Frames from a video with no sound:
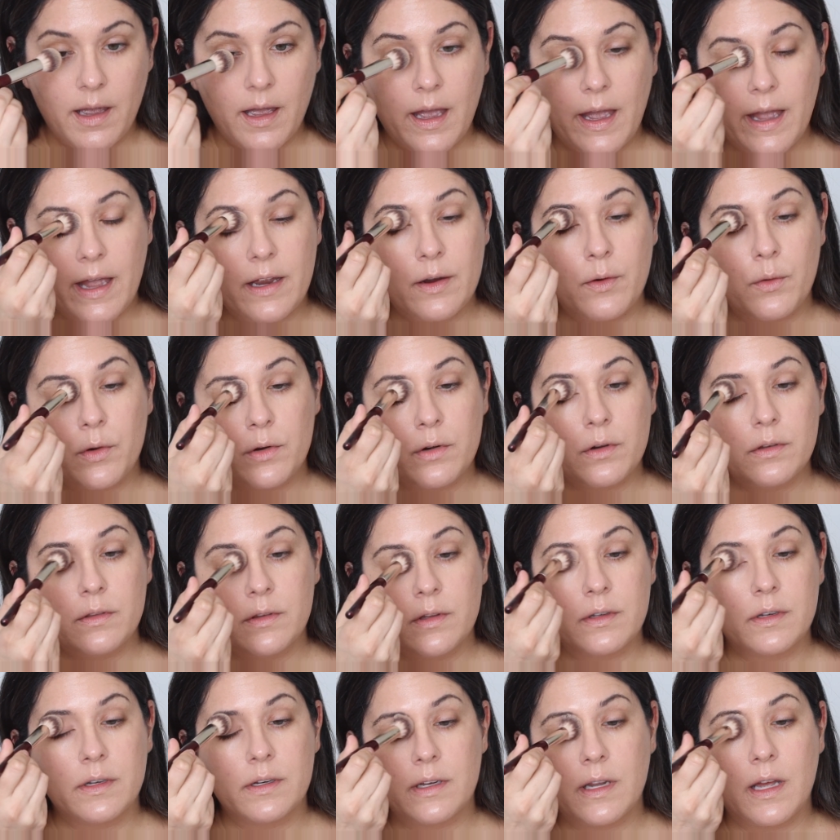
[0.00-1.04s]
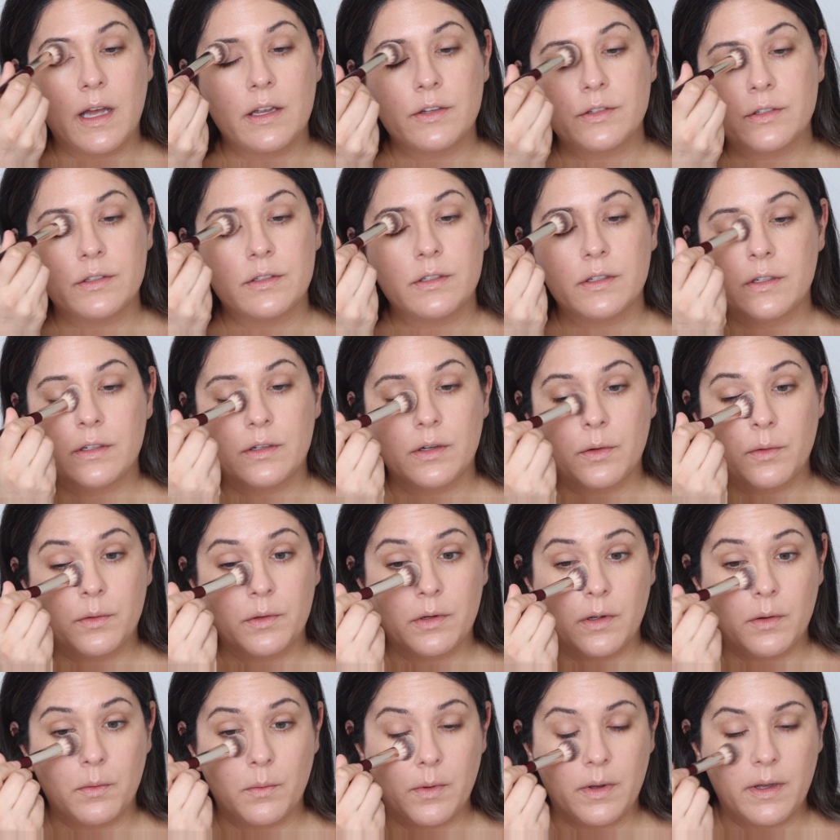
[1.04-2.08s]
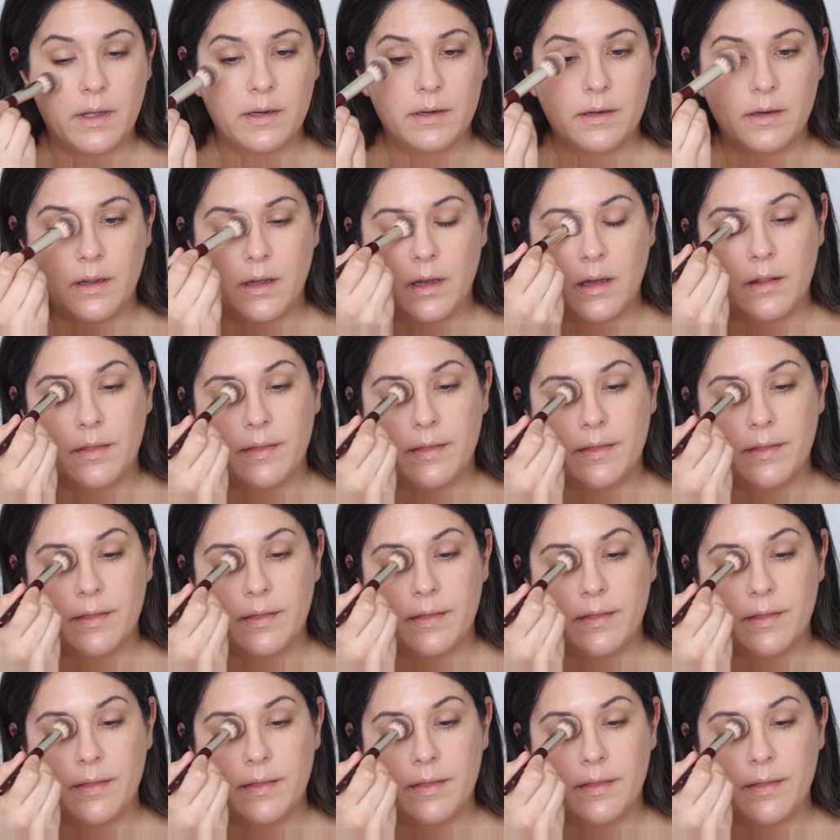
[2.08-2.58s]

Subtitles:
I ordered the Natasha Denona one.